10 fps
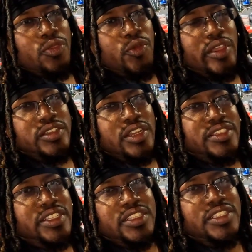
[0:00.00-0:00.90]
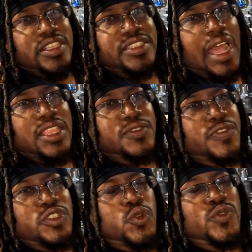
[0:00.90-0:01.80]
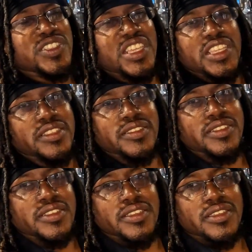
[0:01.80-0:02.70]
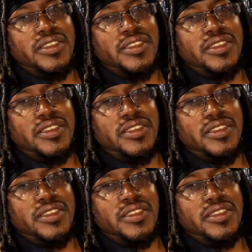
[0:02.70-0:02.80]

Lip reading: $366 for 2 seats